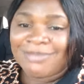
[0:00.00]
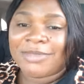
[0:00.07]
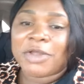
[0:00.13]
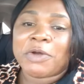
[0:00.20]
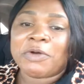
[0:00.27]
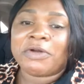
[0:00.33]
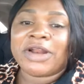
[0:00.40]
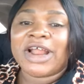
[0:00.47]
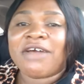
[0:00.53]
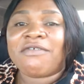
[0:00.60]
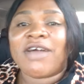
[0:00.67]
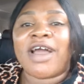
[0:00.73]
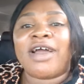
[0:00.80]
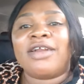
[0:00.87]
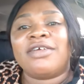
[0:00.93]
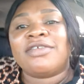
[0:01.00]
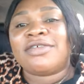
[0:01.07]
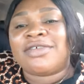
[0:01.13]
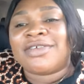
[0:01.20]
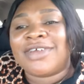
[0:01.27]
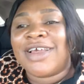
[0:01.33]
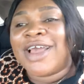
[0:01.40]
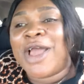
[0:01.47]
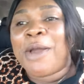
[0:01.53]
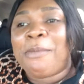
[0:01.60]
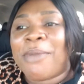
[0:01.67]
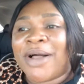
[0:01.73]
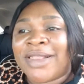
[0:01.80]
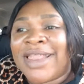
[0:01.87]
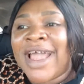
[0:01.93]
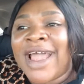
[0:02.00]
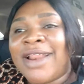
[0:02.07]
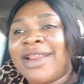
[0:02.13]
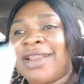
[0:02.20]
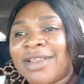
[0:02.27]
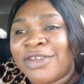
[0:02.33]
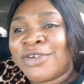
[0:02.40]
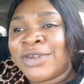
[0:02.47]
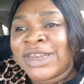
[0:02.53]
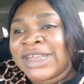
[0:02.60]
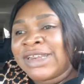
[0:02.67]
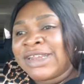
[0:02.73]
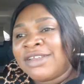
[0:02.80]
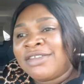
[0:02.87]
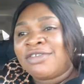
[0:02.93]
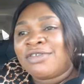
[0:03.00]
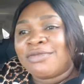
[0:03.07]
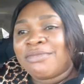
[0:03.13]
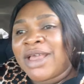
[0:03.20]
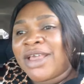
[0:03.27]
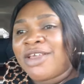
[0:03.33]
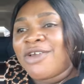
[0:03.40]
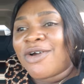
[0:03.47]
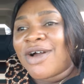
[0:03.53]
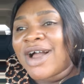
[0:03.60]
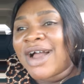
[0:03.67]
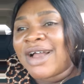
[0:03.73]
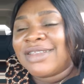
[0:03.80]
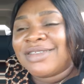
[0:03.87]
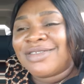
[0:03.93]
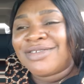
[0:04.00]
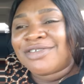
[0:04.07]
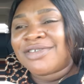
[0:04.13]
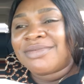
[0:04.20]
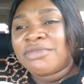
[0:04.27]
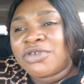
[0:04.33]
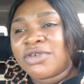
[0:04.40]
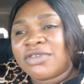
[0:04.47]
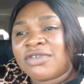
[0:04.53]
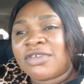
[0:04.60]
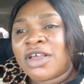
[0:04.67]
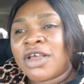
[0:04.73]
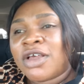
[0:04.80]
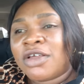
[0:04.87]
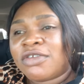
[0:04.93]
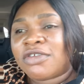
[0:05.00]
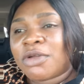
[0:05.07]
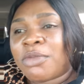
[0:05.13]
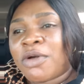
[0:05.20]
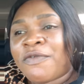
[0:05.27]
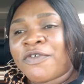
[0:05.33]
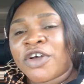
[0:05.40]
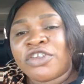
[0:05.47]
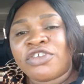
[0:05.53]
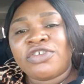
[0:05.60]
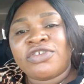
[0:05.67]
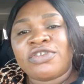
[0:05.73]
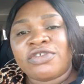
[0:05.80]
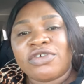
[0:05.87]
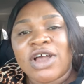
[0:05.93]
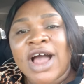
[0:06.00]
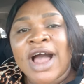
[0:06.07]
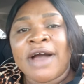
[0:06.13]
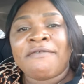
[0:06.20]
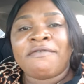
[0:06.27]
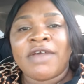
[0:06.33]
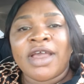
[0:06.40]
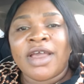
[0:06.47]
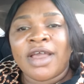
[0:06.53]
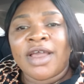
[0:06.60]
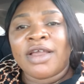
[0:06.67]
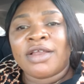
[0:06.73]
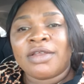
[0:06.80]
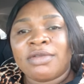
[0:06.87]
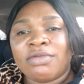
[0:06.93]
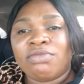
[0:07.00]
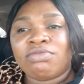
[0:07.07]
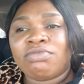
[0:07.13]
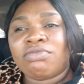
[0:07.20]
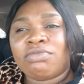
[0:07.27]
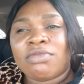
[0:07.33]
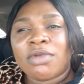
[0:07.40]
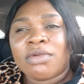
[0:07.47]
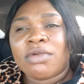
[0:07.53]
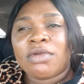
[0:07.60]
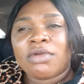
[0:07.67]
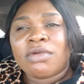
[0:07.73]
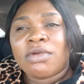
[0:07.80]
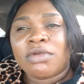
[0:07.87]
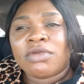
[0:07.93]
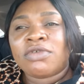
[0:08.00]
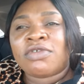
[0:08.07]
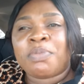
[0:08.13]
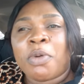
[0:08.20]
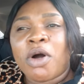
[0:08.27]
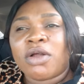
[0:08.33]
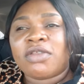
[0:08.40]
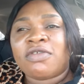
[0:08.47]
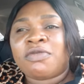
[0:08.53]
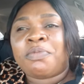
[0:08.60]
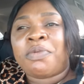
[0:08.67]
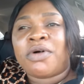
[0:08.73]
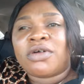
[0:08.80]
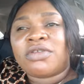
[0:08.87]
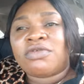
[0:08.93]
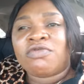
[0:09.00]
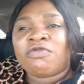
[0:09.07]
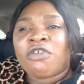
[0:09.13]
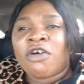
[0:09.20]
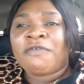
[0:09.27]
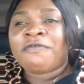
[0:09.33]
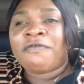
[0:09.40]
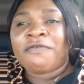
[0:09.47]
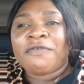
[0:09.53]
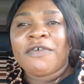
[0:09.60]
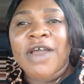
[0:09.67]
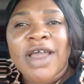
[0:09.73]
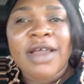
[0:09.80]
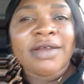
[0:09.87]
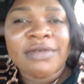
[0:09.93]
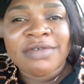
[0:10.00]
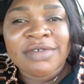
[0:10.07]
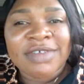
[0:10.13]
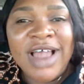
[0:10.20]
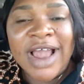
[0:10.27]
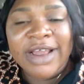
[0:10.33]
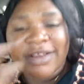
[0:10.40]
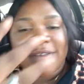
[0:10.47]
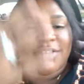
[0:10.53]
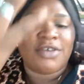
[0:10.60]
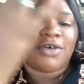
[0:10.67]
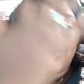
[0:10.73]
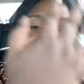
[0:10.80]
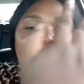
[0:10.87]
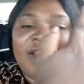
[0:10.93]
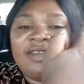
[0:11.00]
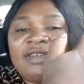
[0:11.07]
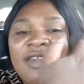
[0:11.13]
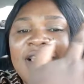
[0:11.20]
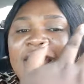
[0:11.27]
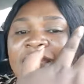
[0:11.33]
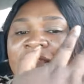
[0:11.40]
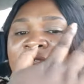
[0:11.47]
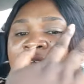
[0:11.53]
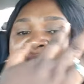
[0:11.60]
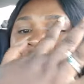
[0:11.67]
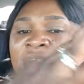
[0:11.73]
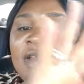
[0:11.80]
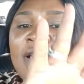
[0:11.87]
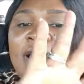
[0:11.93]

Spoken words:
coronavirus. But then you need it to make your hand smooth. Some of us used to have a spot, rough side, your hands like this